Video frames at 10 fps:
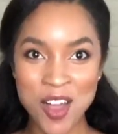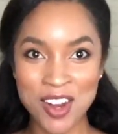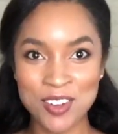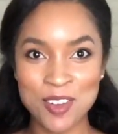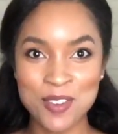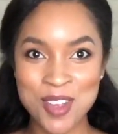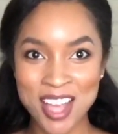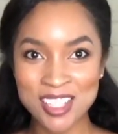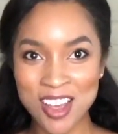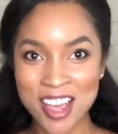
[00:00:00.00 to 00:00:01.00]
I don't know if you
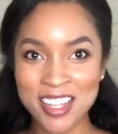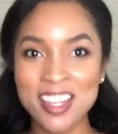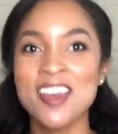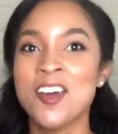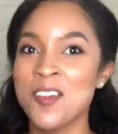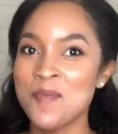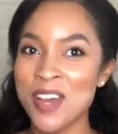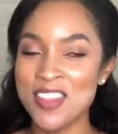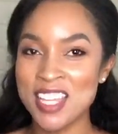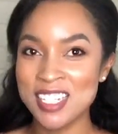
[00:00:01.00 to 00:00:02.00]
guys caught it,
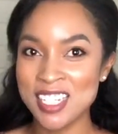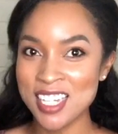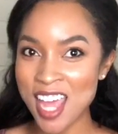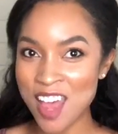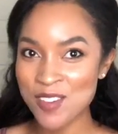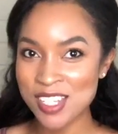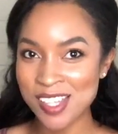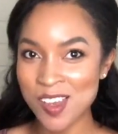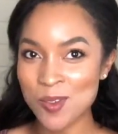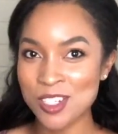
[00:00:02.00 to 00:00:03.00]
but they did have a
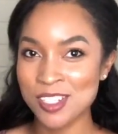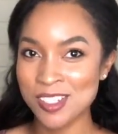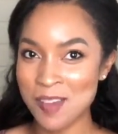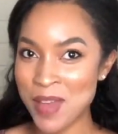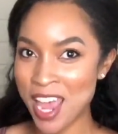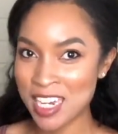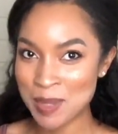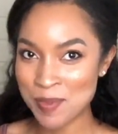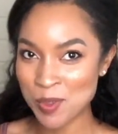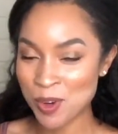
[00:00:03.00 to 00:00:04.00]
sale where some
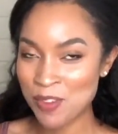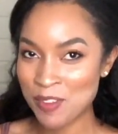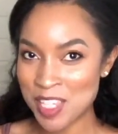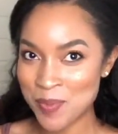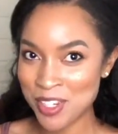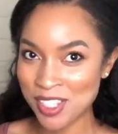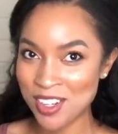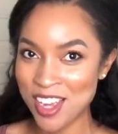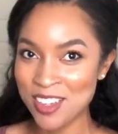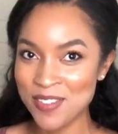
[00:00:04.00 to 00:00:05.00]
items were 50%
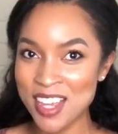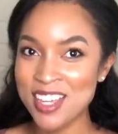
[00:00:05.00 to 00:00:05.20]
off,